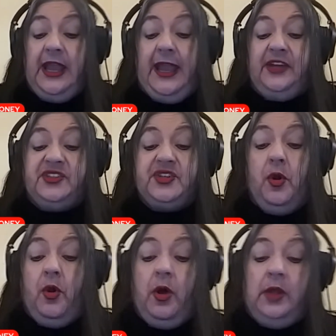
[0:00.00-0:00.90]
And it's
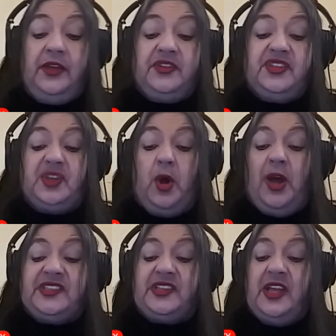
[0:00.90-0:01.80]
called
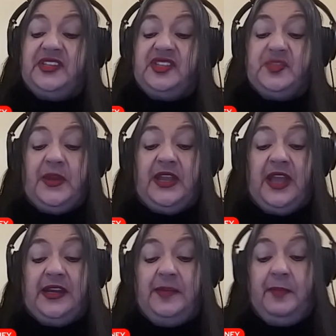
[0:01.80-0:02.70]
Sauceless
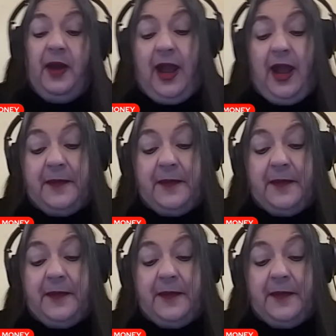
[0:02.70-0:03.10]
Spaghetti Pie.